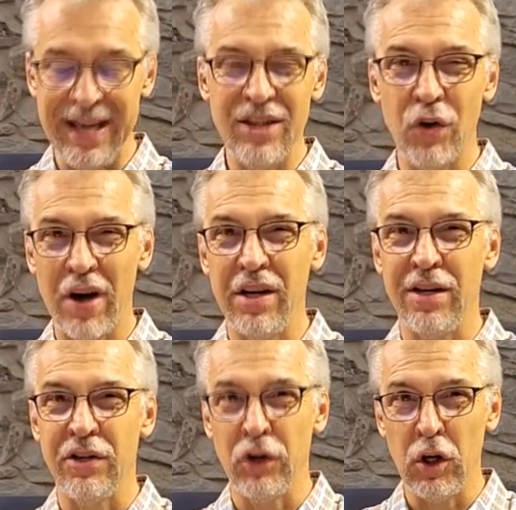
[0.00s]
he tried to
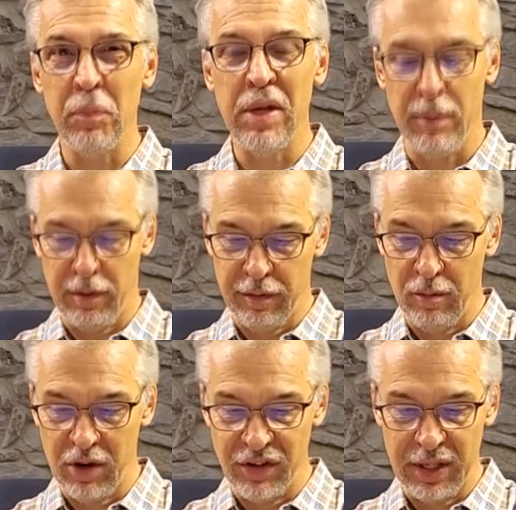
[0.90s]
deter people
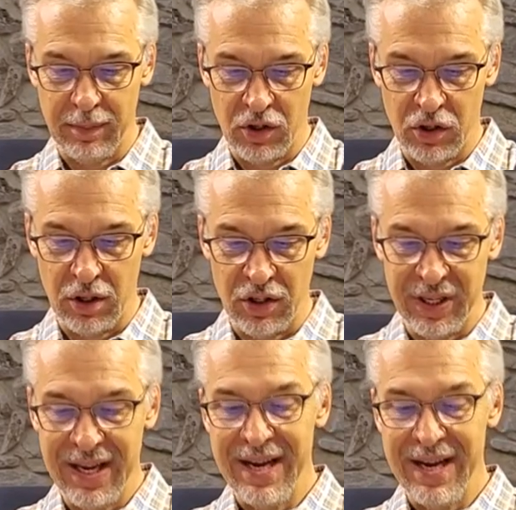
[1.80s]
from dressing up to church,